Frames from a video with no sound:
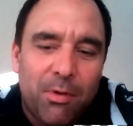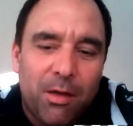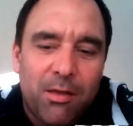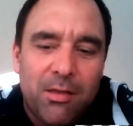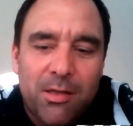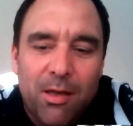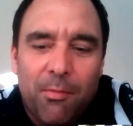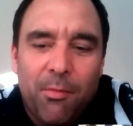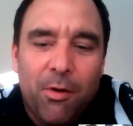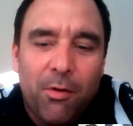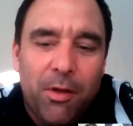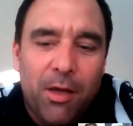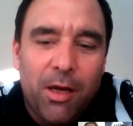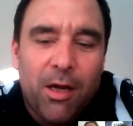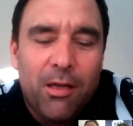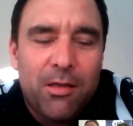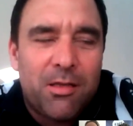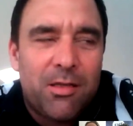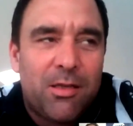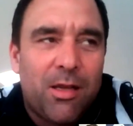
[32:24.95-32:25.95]
but somehow they
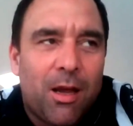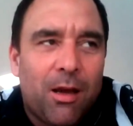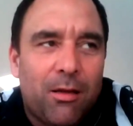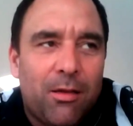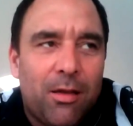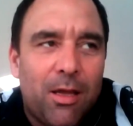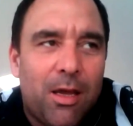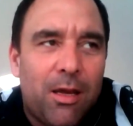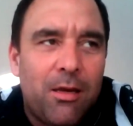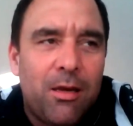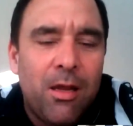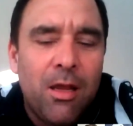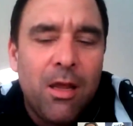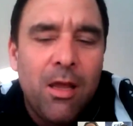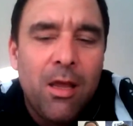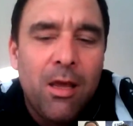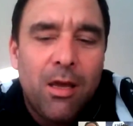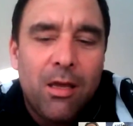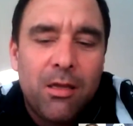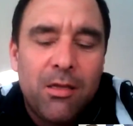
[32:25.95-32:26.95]
got stuck then.
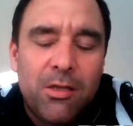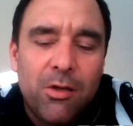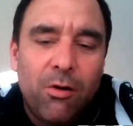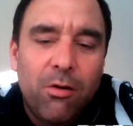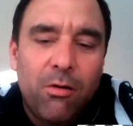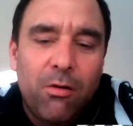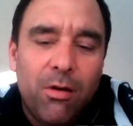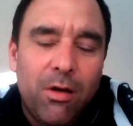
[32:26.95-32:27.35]
And so